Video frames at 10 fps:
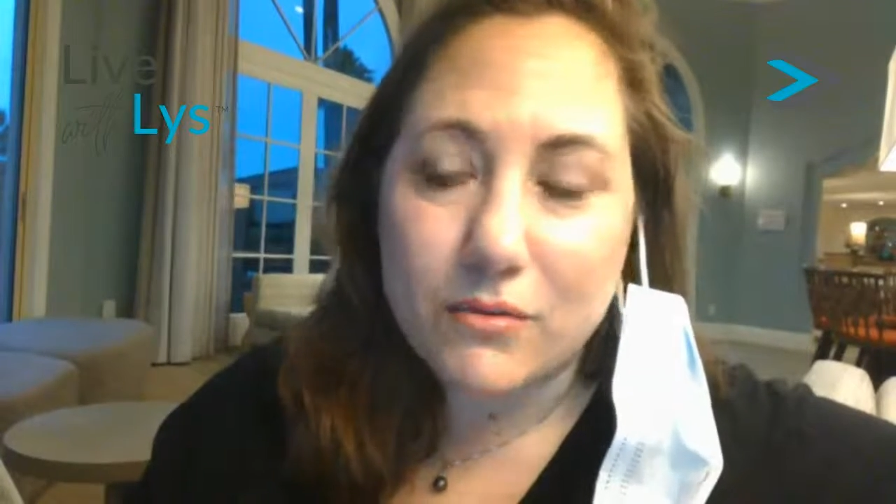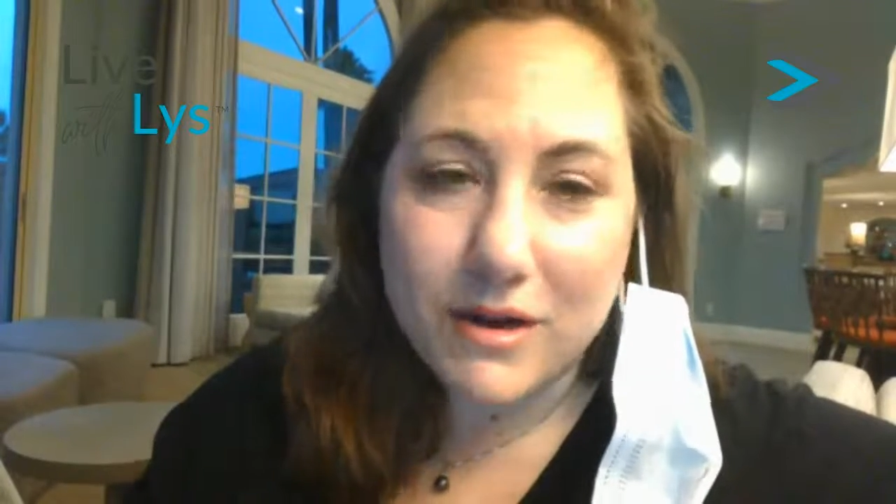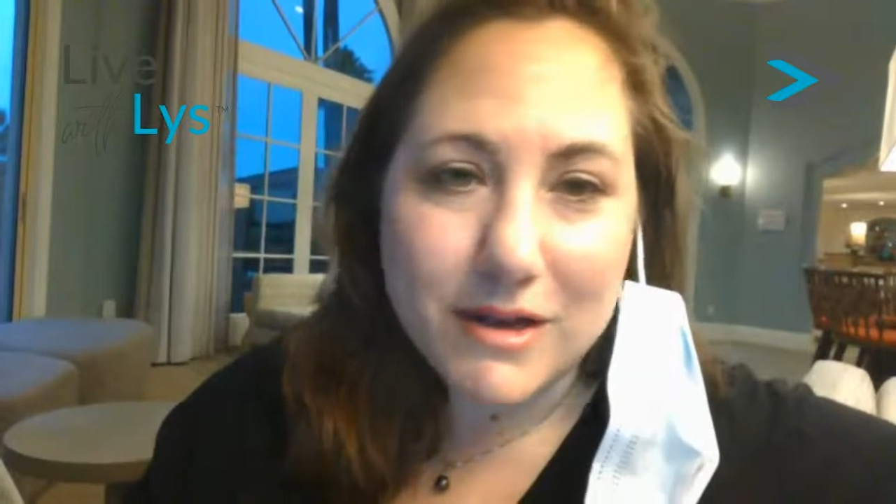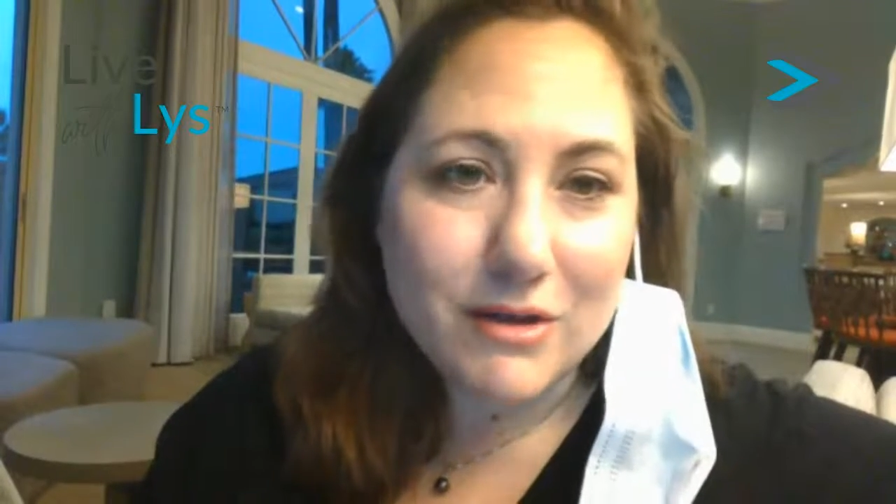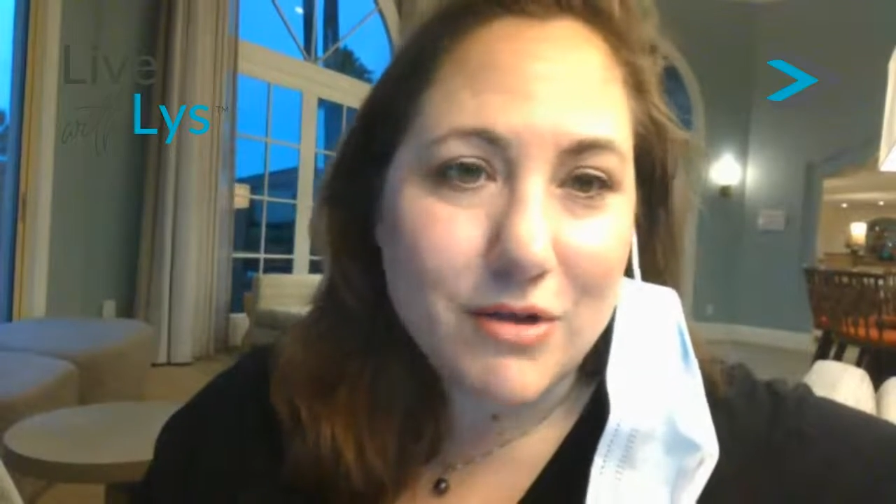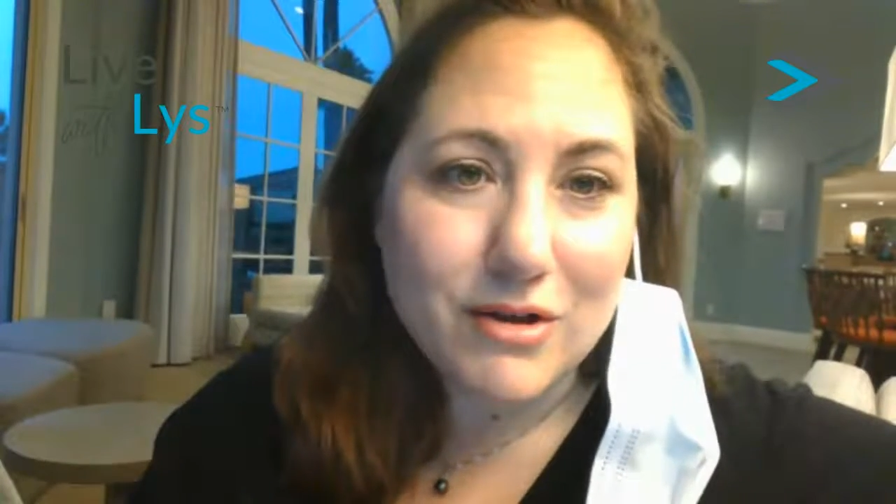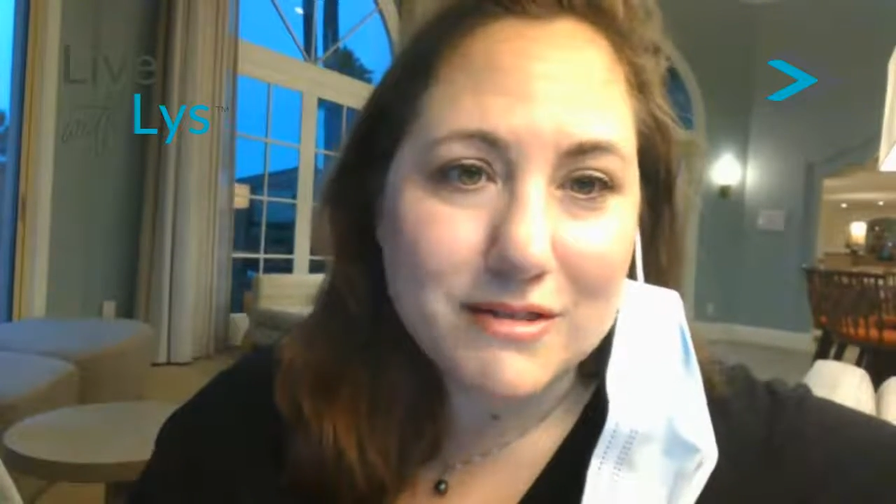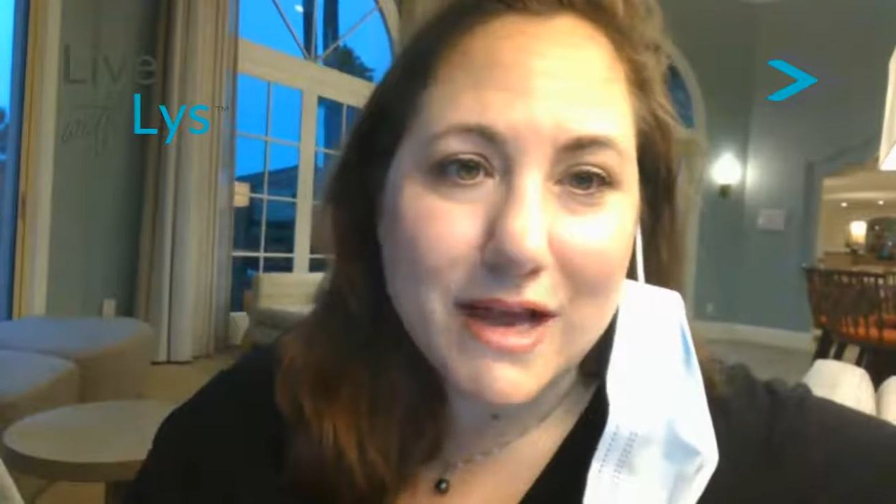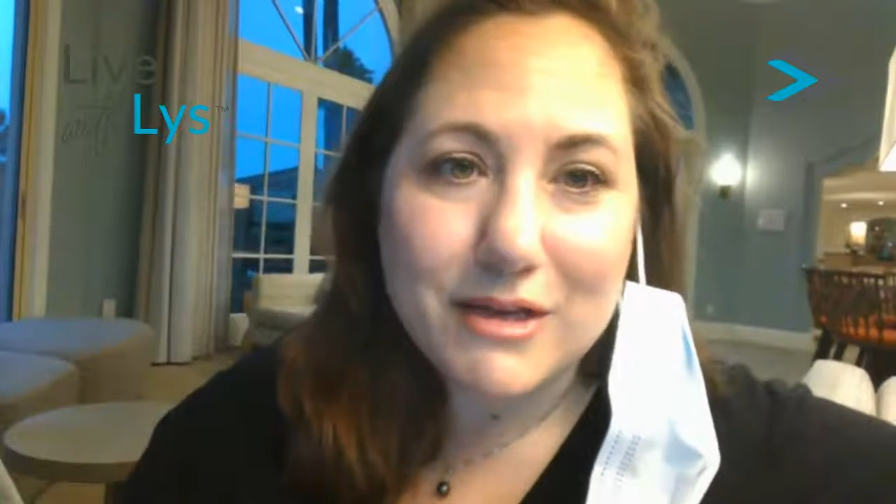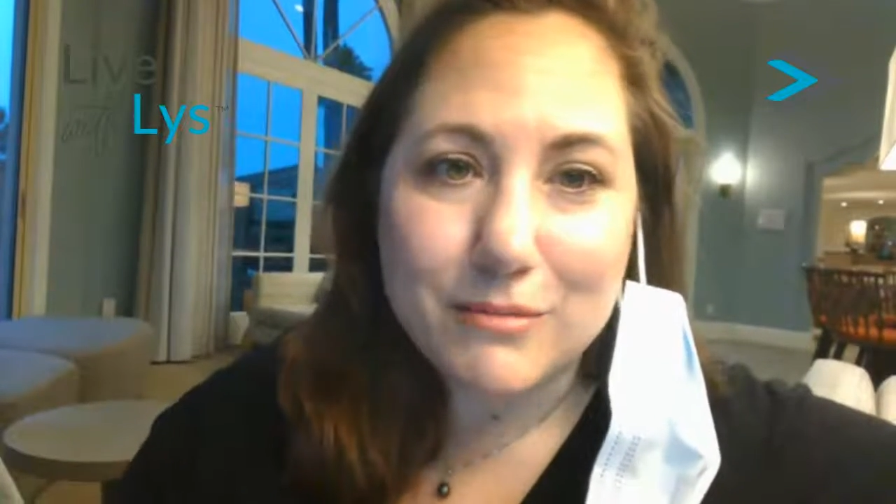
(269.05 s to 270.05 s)
running
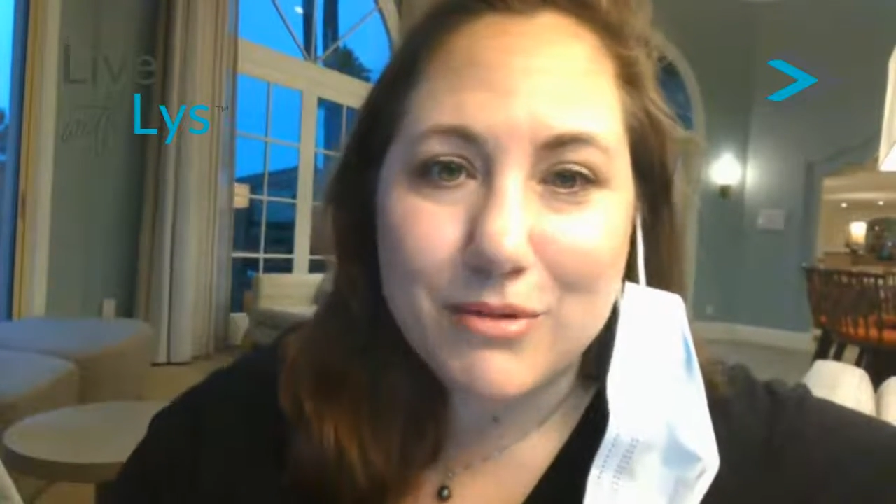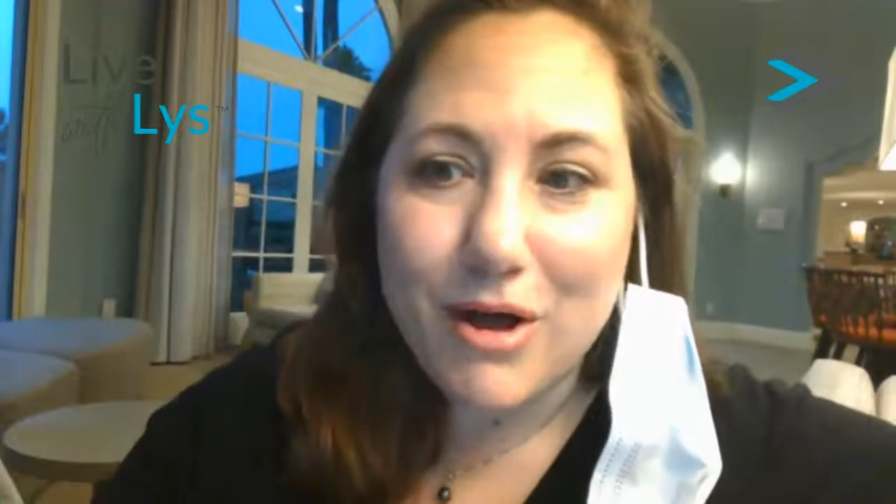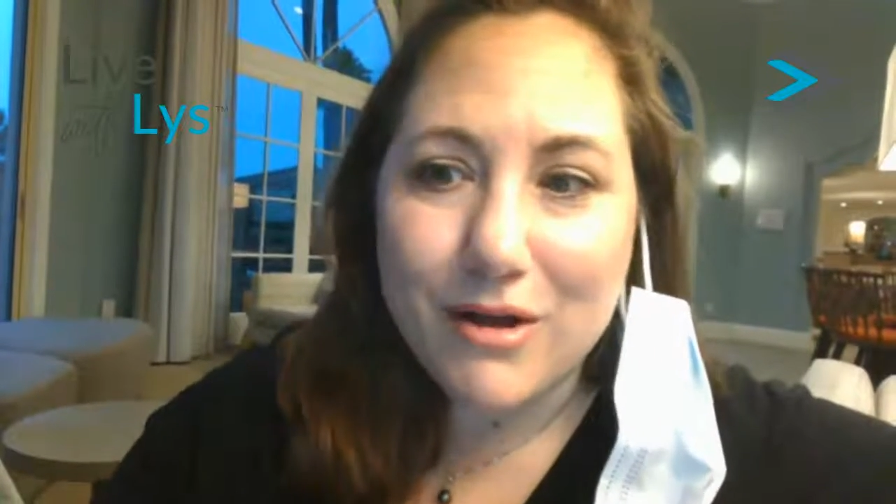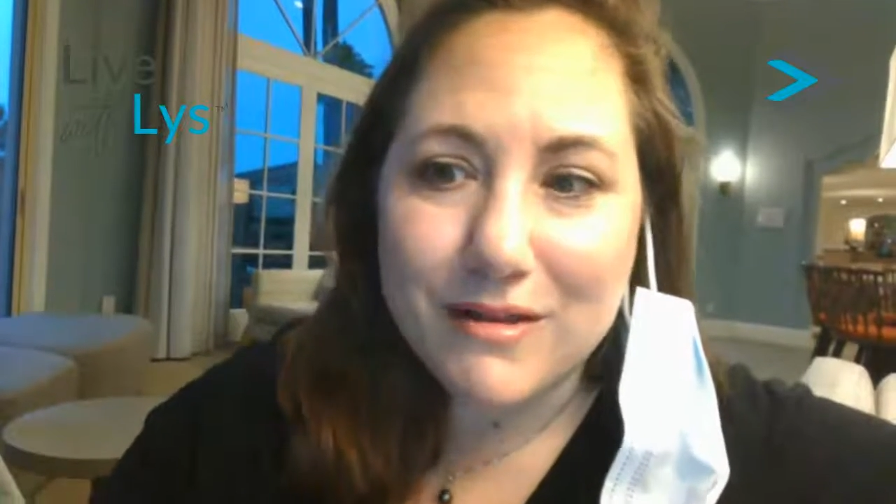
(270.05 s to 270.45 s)
alongside your blog.